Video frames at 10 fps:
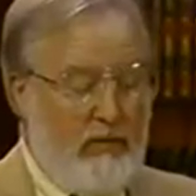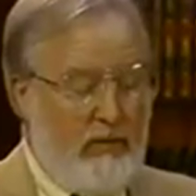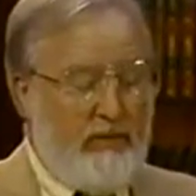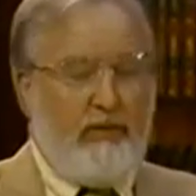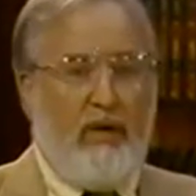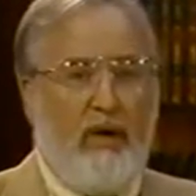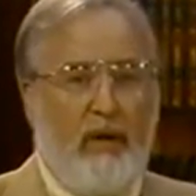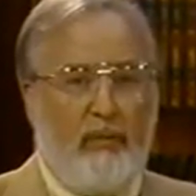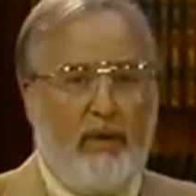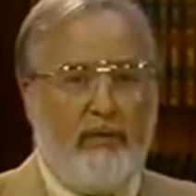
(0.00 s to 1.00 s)
well, we
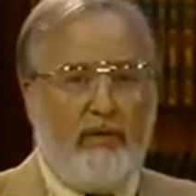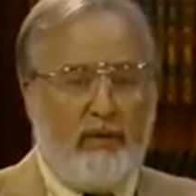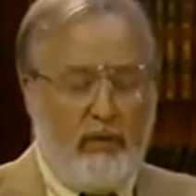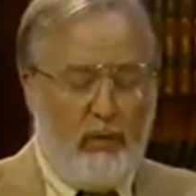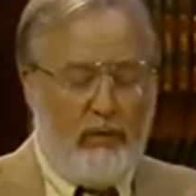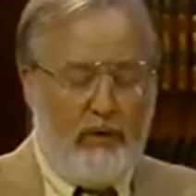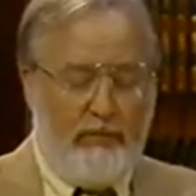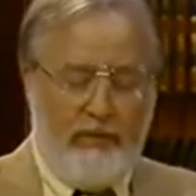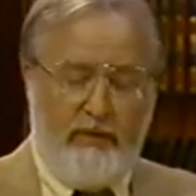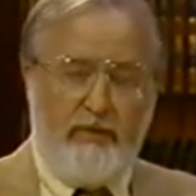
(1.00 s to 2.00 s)
saw our president hold
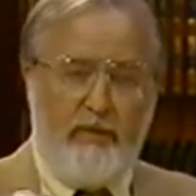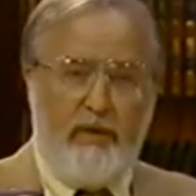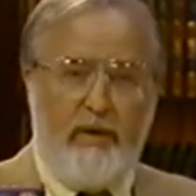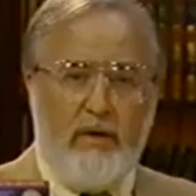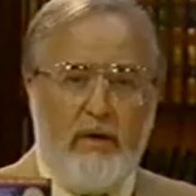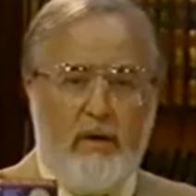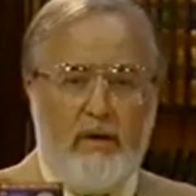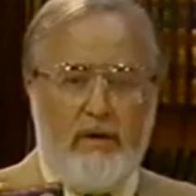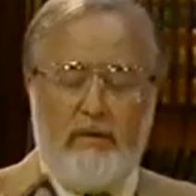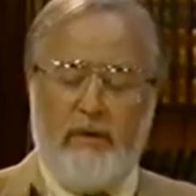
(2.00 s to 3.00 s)
up this very
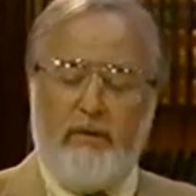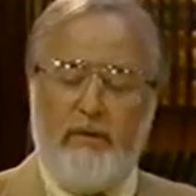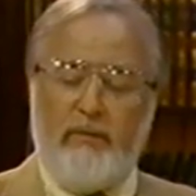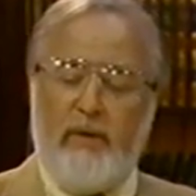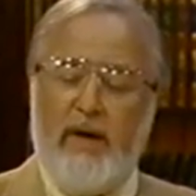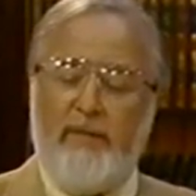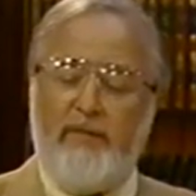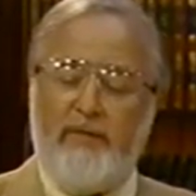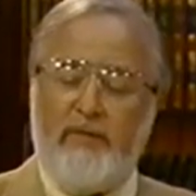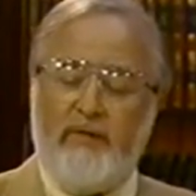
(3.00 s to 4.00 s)
card. This one
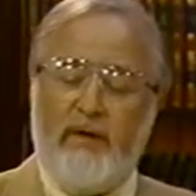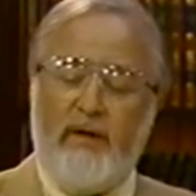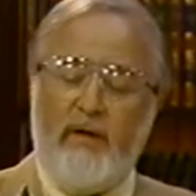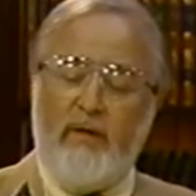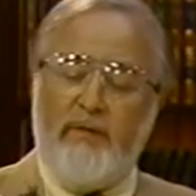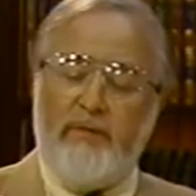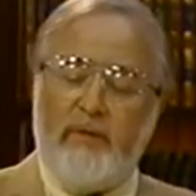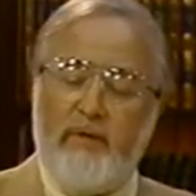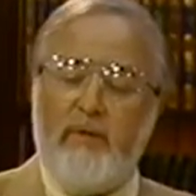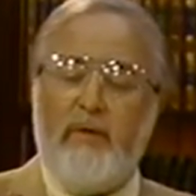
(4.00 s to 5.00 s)
happens to say Health
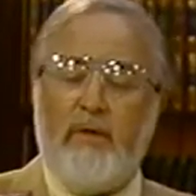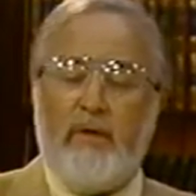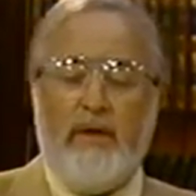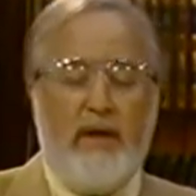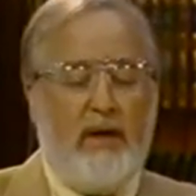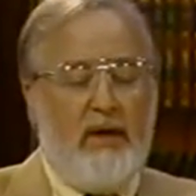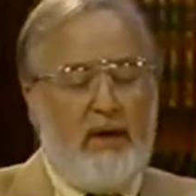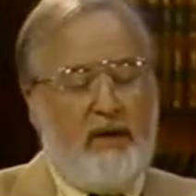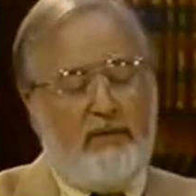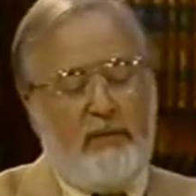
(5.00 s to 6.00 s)
Security,
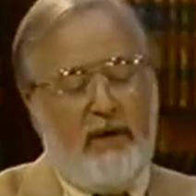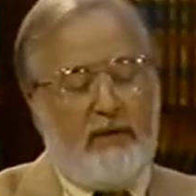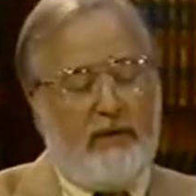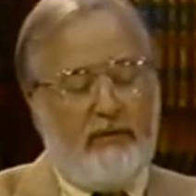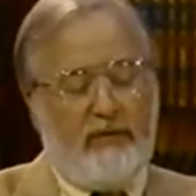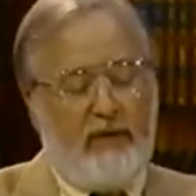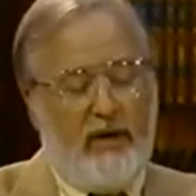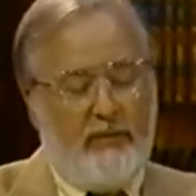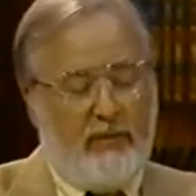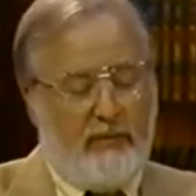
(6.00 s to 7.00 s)
has a magnetic
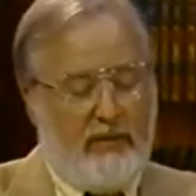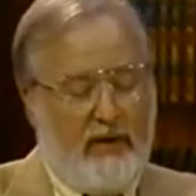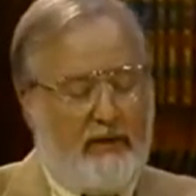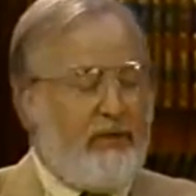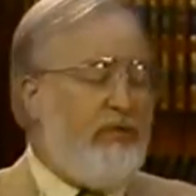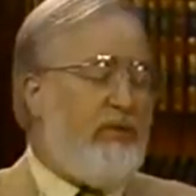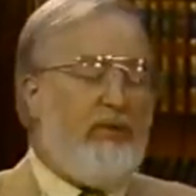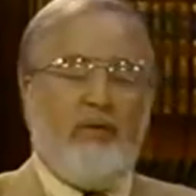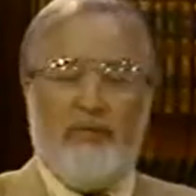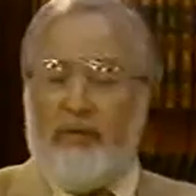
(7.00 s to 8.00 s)
stripe on the back. This
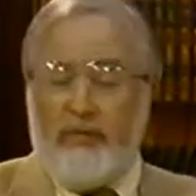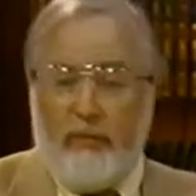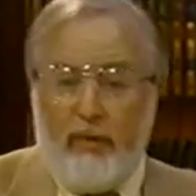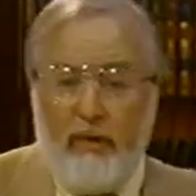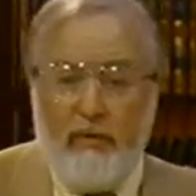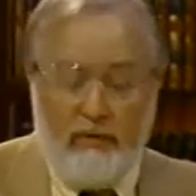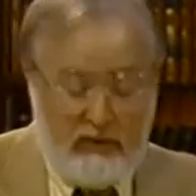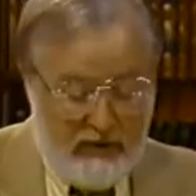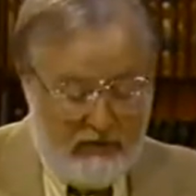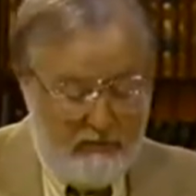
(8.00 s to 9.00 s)
is just a
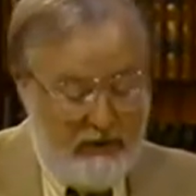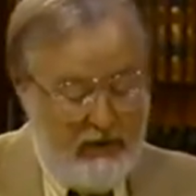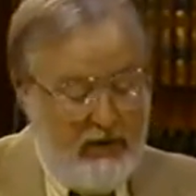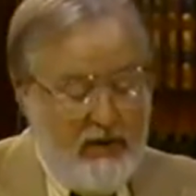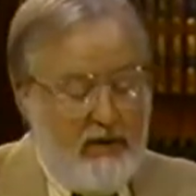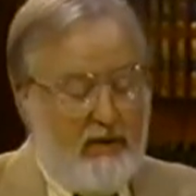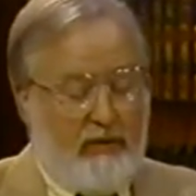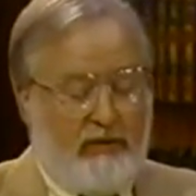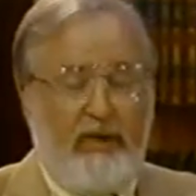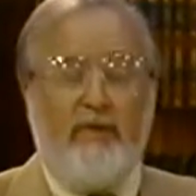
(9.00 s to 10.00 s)
prototype, but
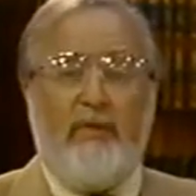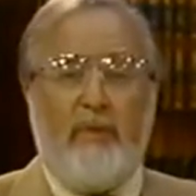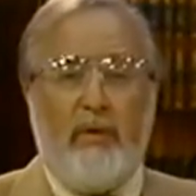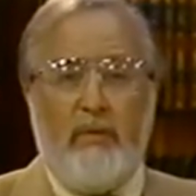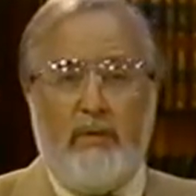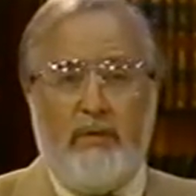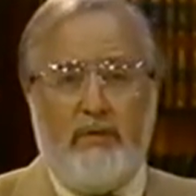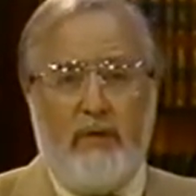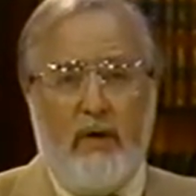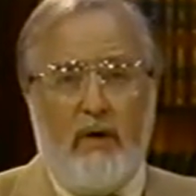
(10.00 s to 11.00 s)
ostensibly with
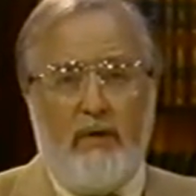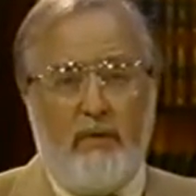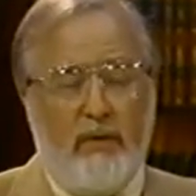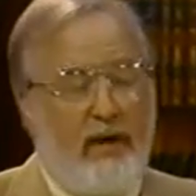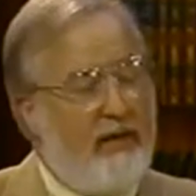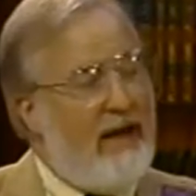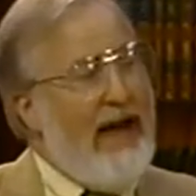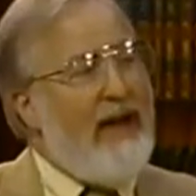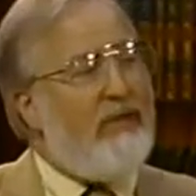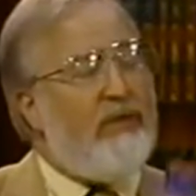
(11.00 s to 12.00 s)
this card you would
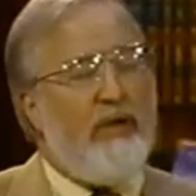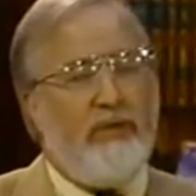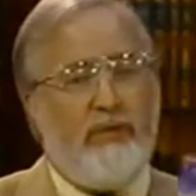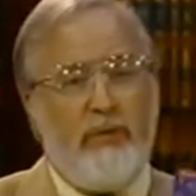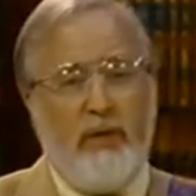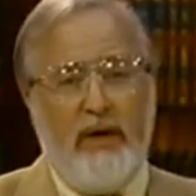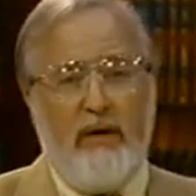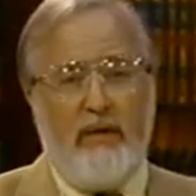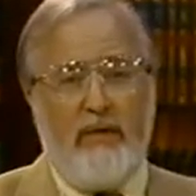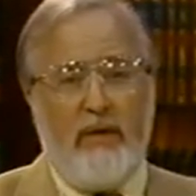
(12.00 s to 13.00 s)
have access to
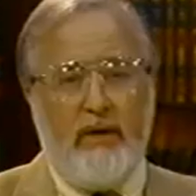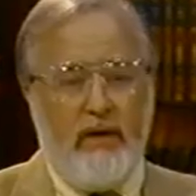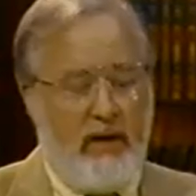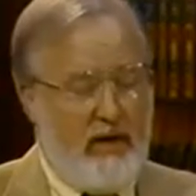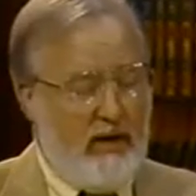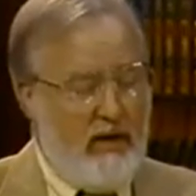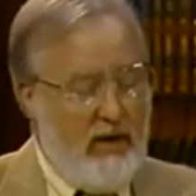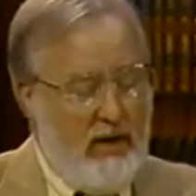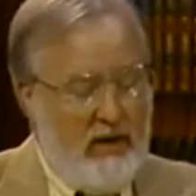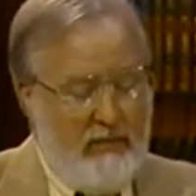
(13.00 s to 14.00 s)
health care.
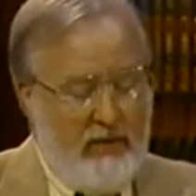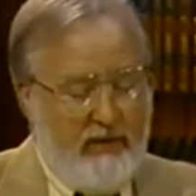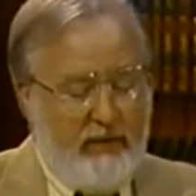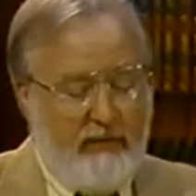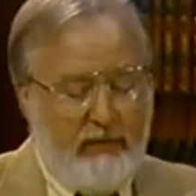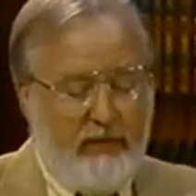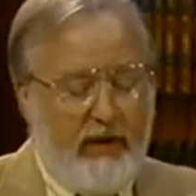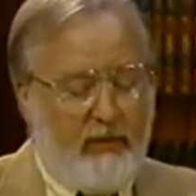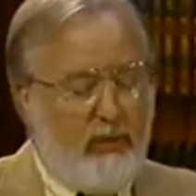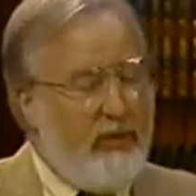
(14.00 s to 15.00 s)
But if every
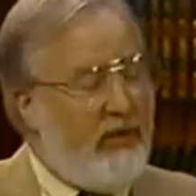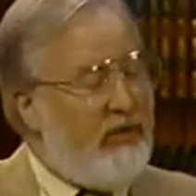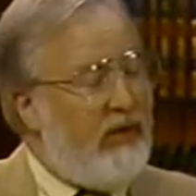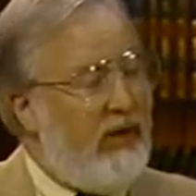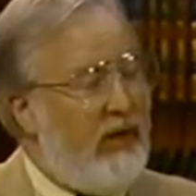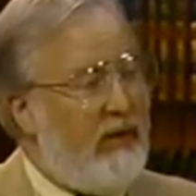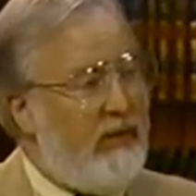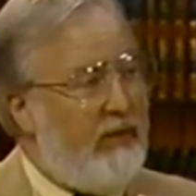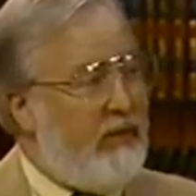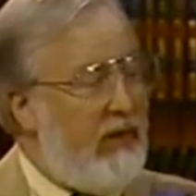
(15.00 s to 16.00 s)
man, woman, and
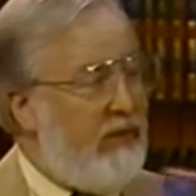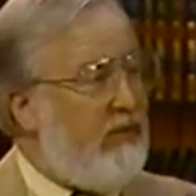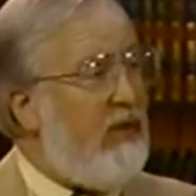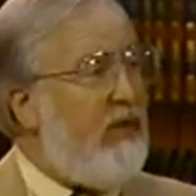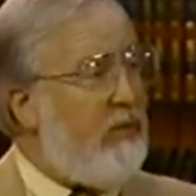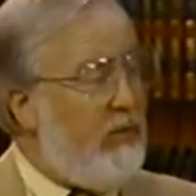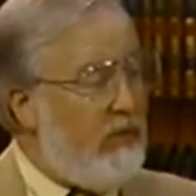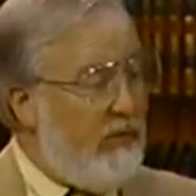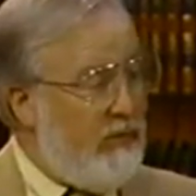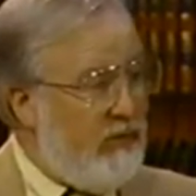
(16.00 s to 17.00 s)
child in the United States
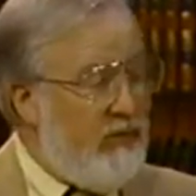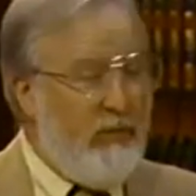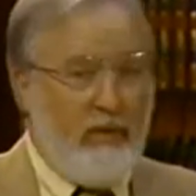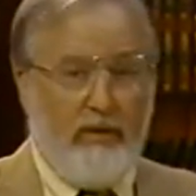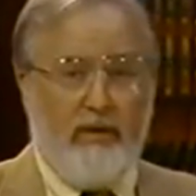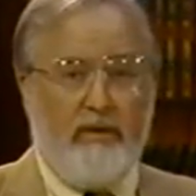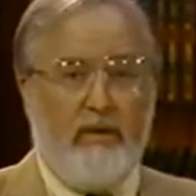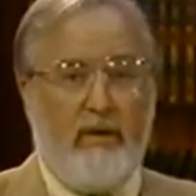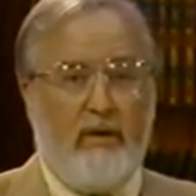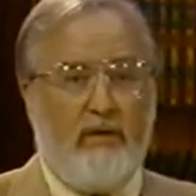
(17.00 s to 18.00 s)
were to receive one of these
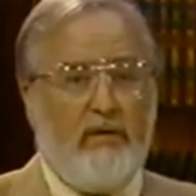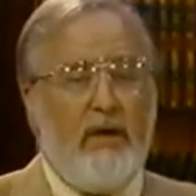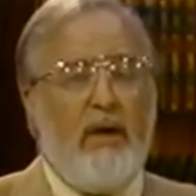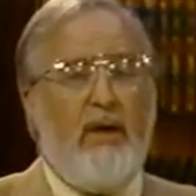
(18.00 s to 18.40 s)
cards,